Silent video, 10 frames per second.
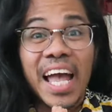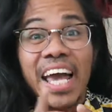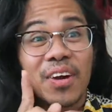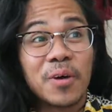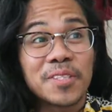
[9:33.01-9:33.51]

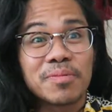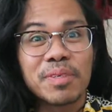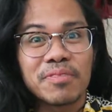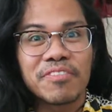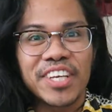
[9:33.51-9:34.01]
I owe some
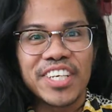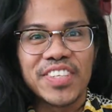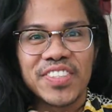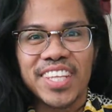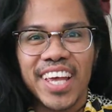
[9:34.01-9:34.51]
people
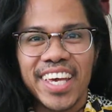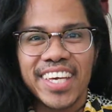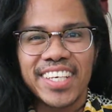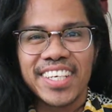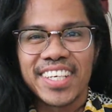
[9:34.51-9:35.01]
videos,
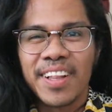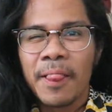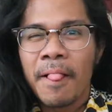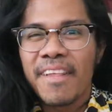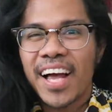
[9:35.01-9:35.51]
like
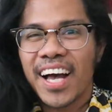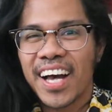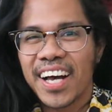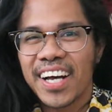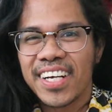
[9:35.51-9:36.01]

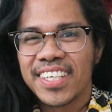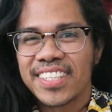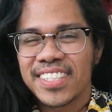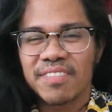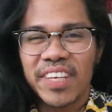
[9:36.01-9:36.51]

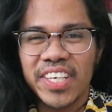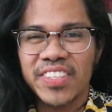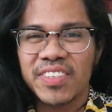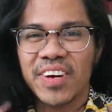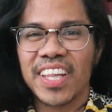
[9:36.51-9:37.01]
some
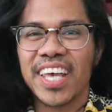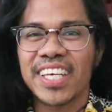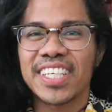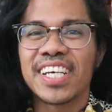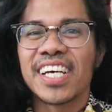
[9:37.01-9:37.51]
videos about
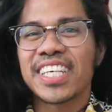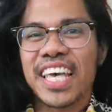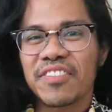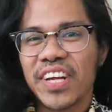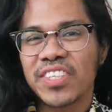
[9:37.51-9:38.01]
like
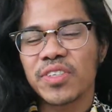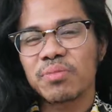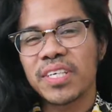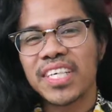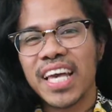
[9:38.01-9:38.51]
get ready with
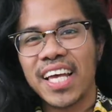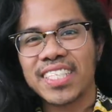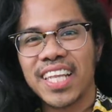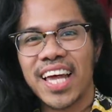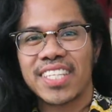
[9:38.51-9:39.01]
me
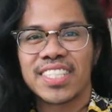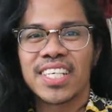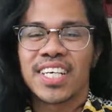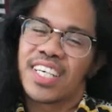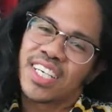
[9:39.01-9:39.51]

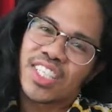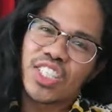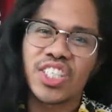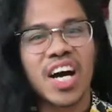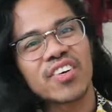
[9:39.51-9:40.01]
/
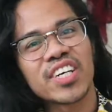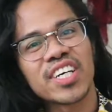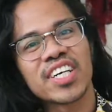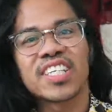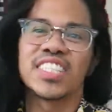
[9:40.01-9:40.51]

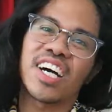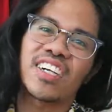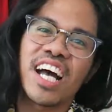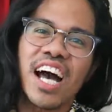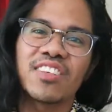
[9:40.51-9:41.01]

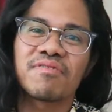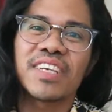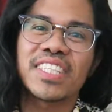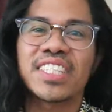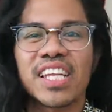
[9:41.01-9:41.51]
Zara
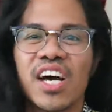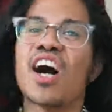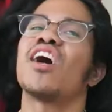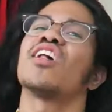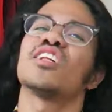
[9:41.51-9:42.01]
outfits and
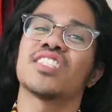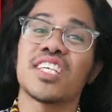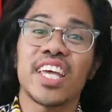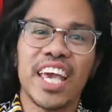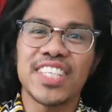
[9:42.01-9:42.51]
hauls
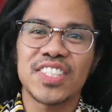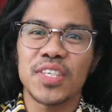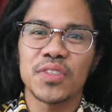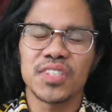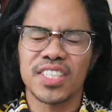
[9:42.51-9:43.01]
and
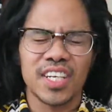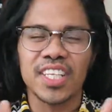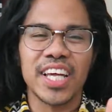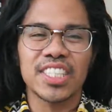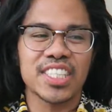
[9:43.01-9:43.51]
ASOS and all
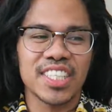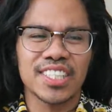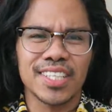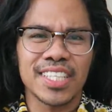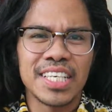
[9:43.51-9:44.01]
that
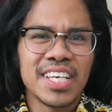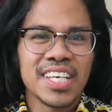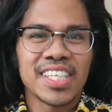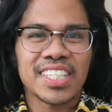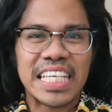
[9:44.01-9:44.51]
shiz and
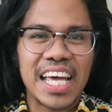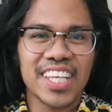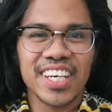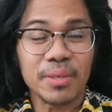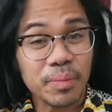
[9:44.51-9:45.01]

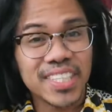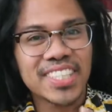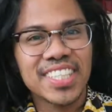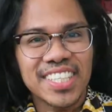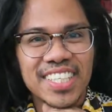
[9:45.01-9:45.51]
styling on a
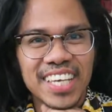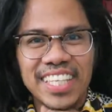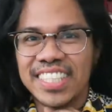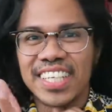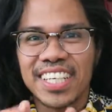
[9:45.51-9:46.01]
budget.
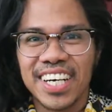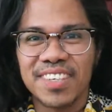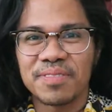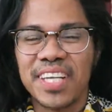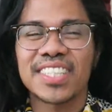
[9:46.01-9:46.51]
It's gonna
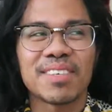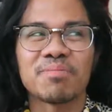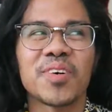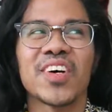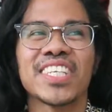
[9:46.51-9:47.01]
come at
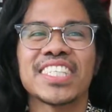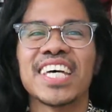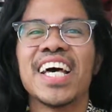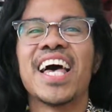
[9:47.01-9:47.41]
some point,